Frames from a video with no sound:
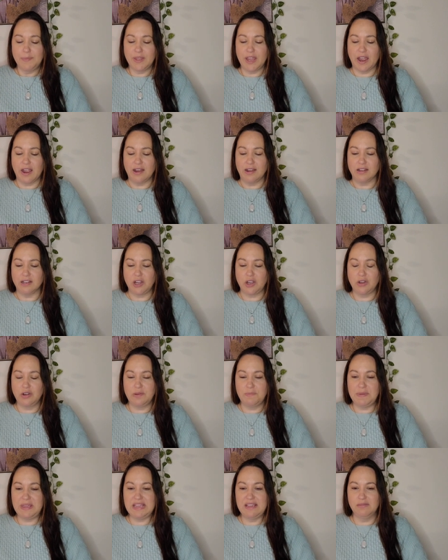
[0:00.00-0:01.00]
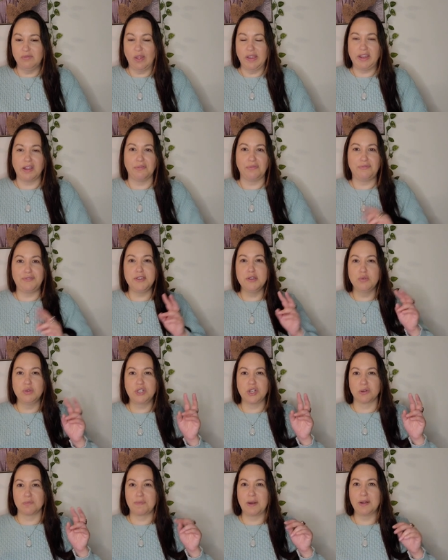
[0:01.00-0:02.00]
Uh, could be like a
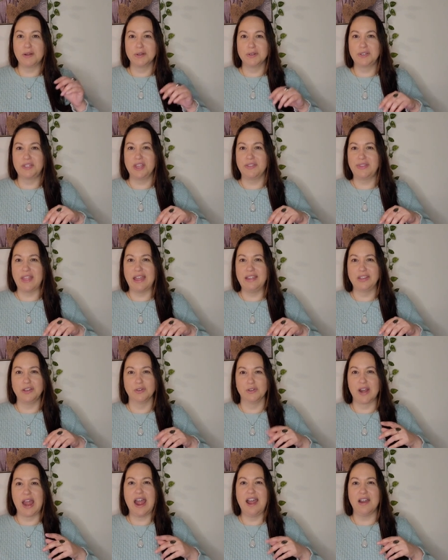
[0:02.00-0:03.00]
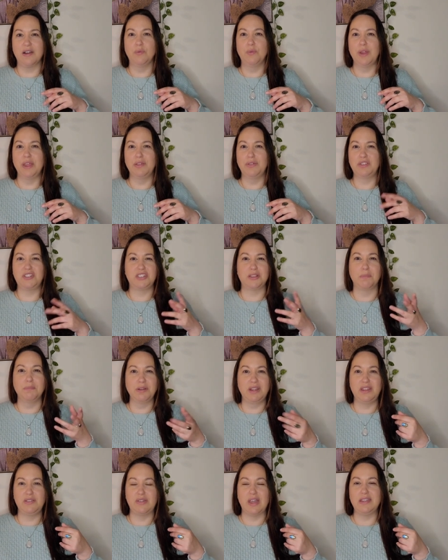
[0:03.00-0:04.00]
future person that you're not with,
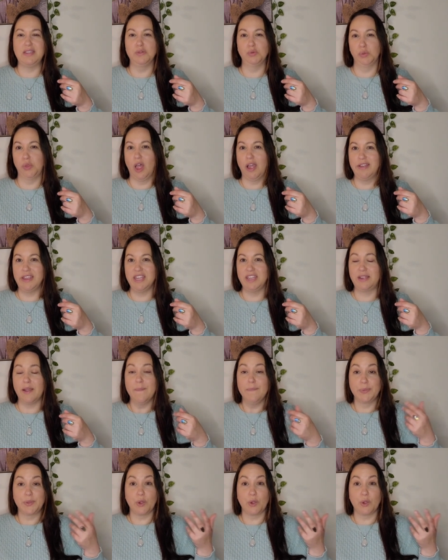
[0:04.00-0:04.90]
somebody that you like,